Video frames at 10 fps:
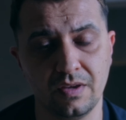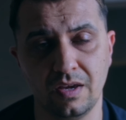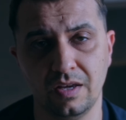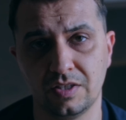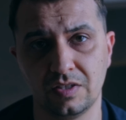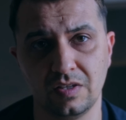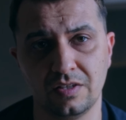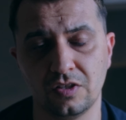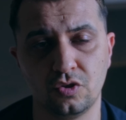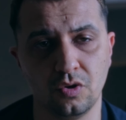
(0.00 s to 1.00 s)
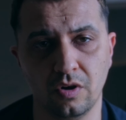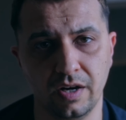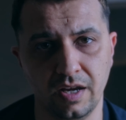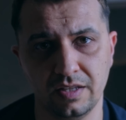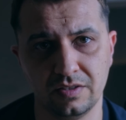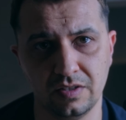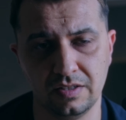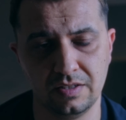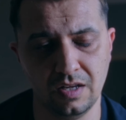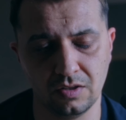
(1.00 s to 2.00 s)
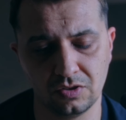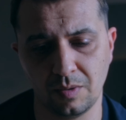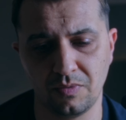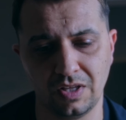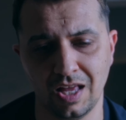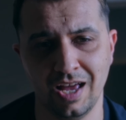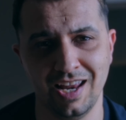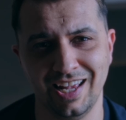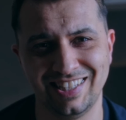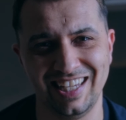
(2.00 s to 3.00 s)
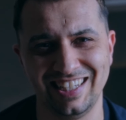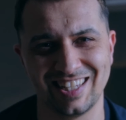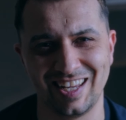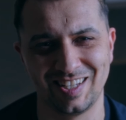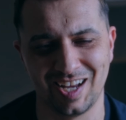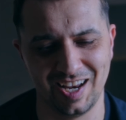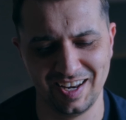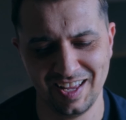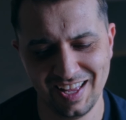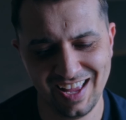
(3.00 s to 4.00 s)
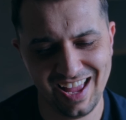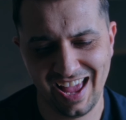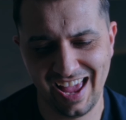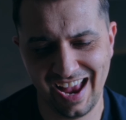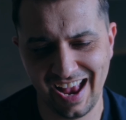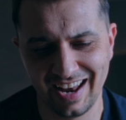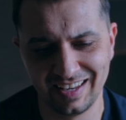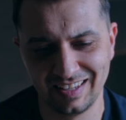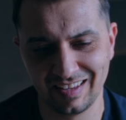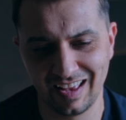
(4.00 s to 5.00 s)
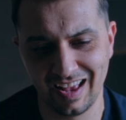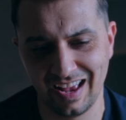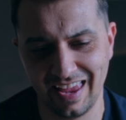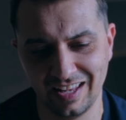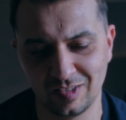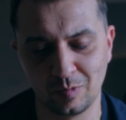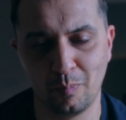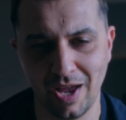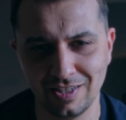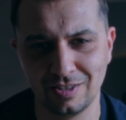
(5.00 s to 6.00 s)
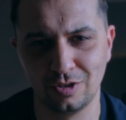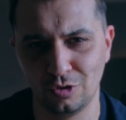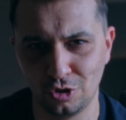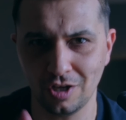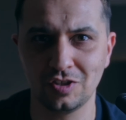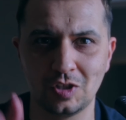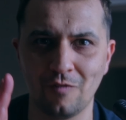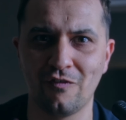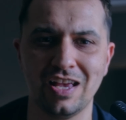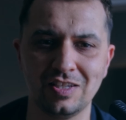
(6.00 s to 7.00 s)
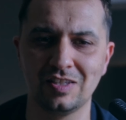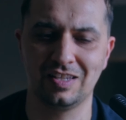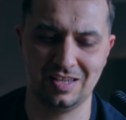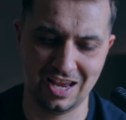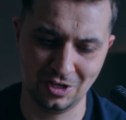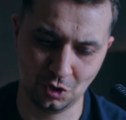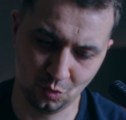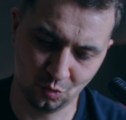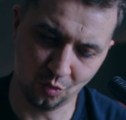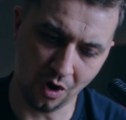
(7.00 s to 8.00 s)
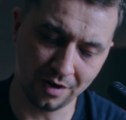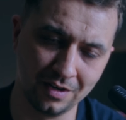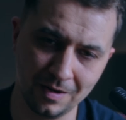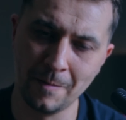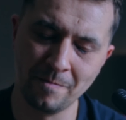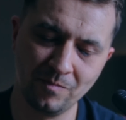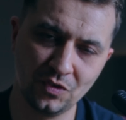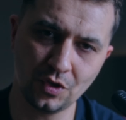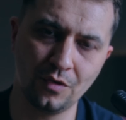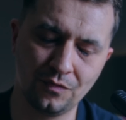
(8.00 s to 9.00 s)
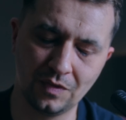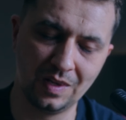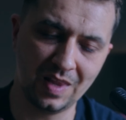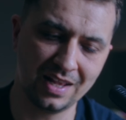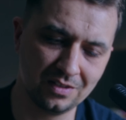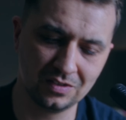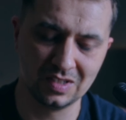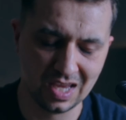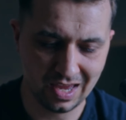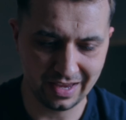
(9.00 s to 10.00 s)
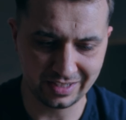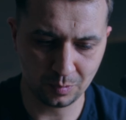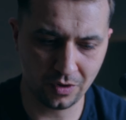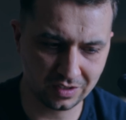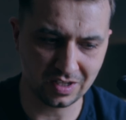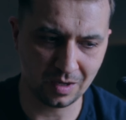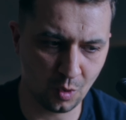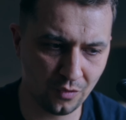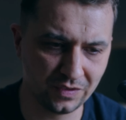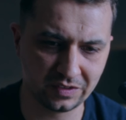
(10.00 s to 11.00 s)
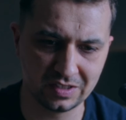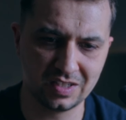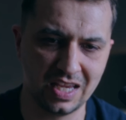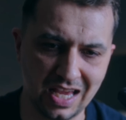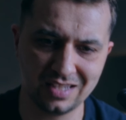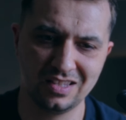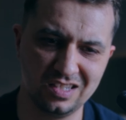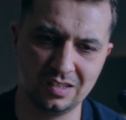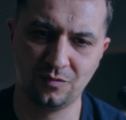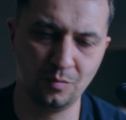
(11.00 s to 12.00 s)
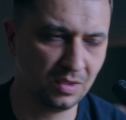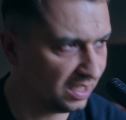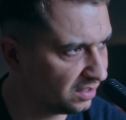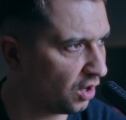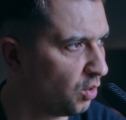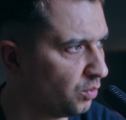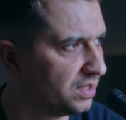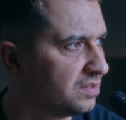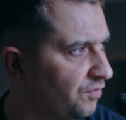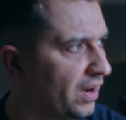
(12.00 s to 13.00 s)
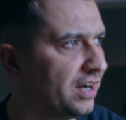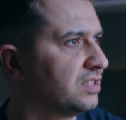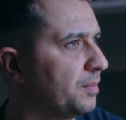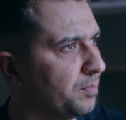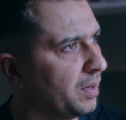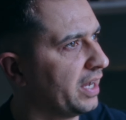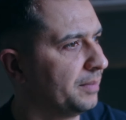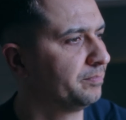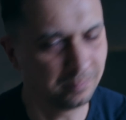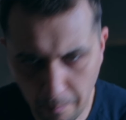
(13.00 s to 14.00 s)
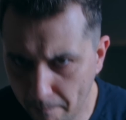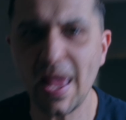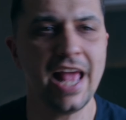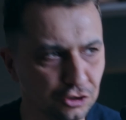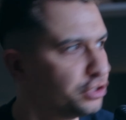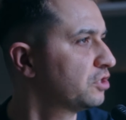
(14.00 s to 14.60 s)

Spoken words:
It's a chore. It's not something that's easily done, and it's best to just invest into one sort of lens, experience anamorphics, and say, yes, this is for me. No, this flares up like a